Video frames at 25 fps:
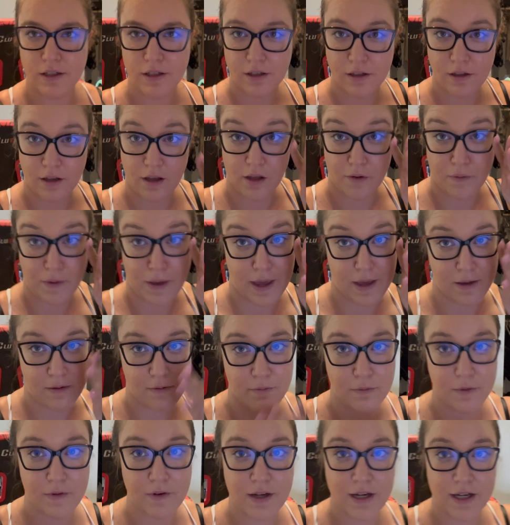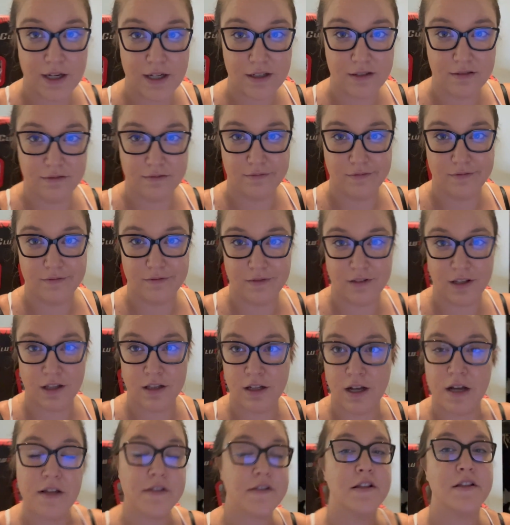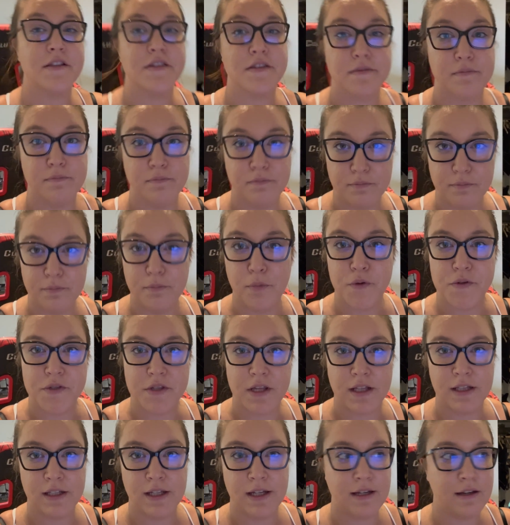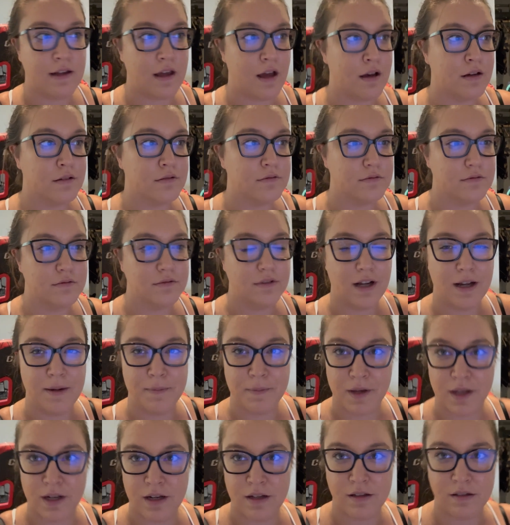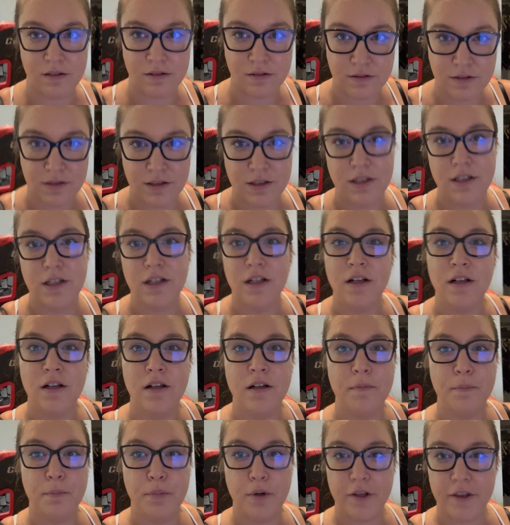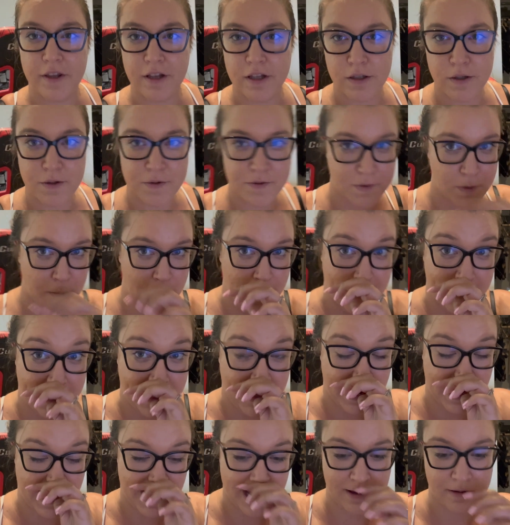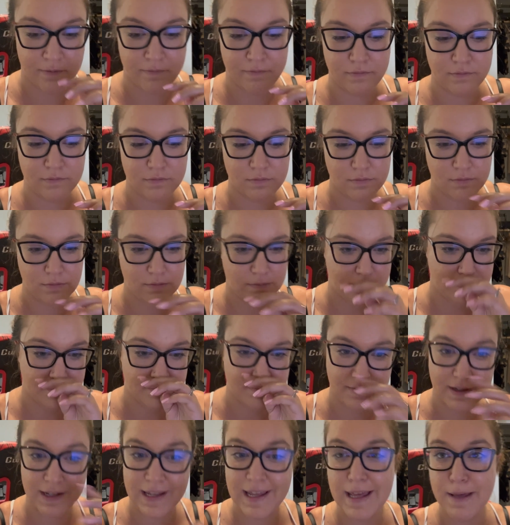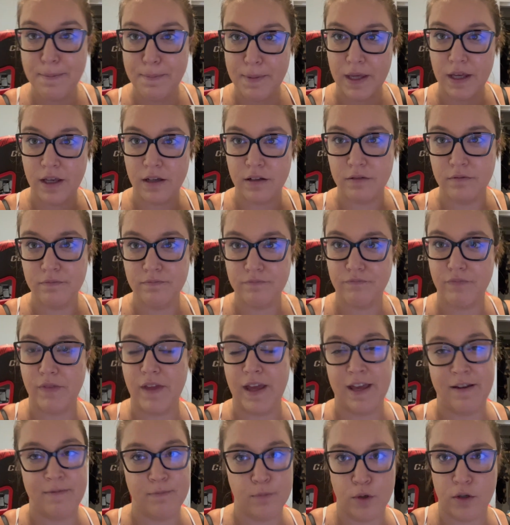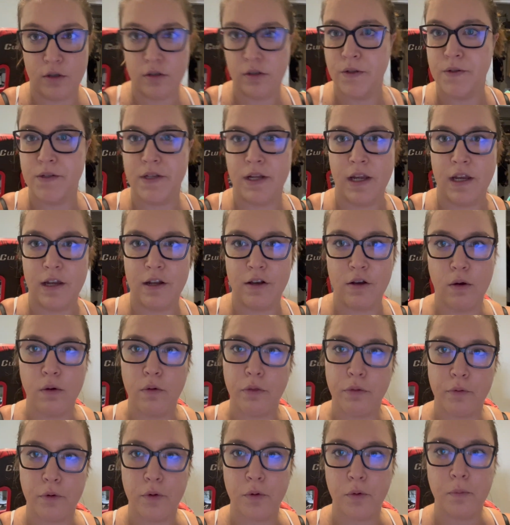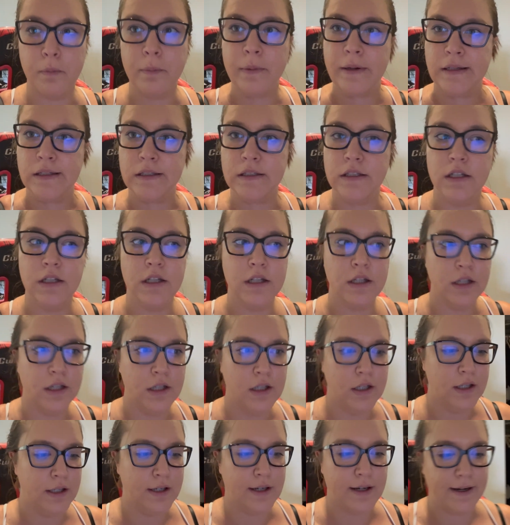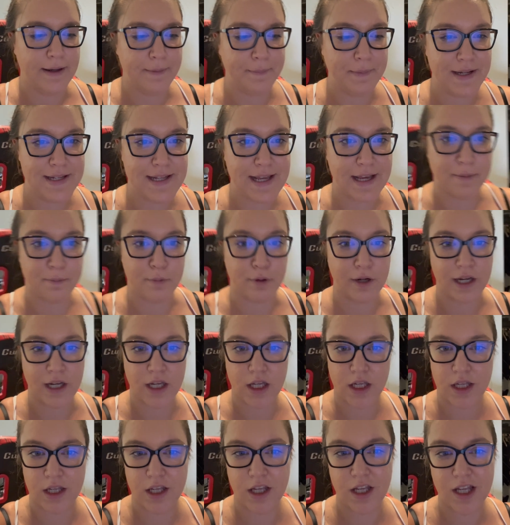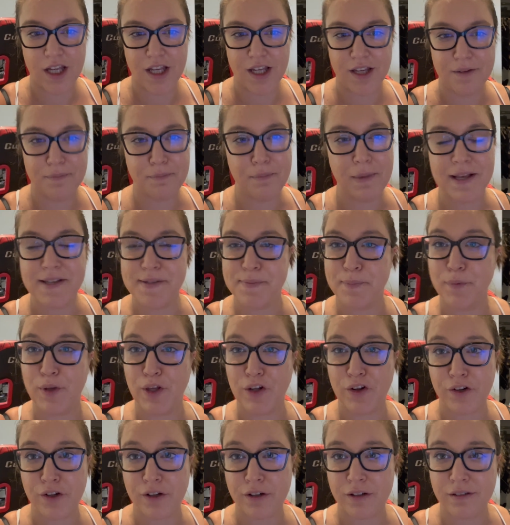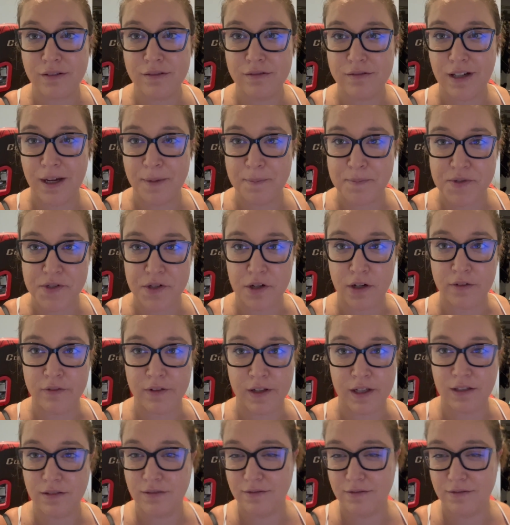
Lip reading: Okay, we've got the closets mostly cleaned out. I'm gonna put the clothes away that I'm keeping. I have more clothes I need to go through, but I'm gonna take a break, make some dinner. I'm starving.